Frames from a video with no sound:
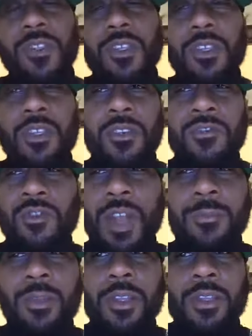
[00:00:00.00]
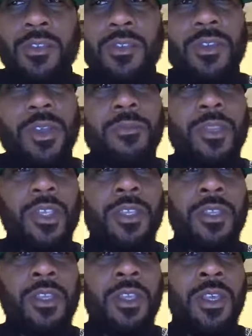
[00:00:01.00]
and drop a little
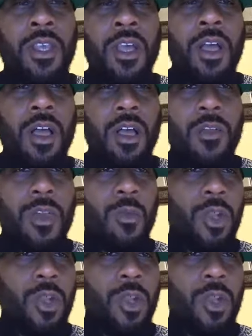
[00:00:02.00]
something uh, that will